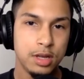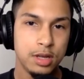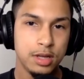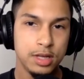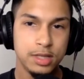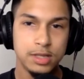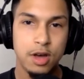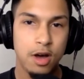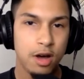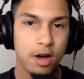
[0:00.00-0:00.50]

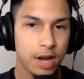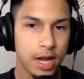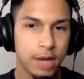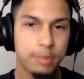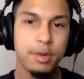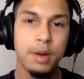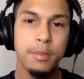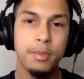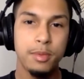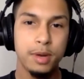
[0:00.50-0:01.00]
Is all like
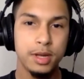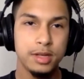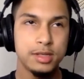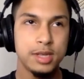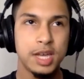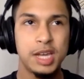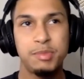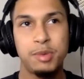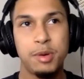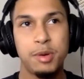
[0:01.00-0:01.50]
it's
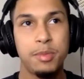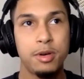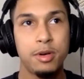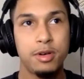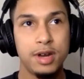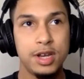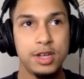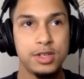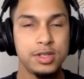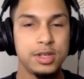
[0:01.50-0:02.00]
like
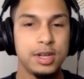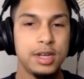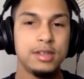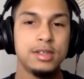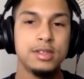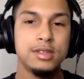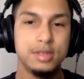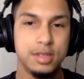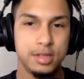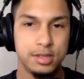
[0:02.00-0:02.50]
preparation and
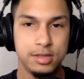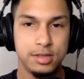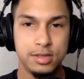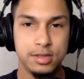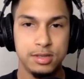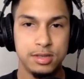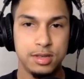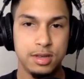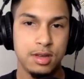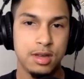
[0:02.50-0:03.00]

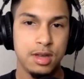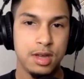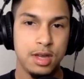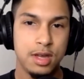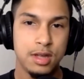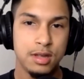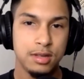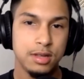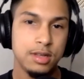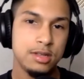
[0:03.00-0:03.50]
consistency
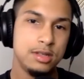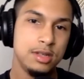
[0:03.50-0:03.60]
this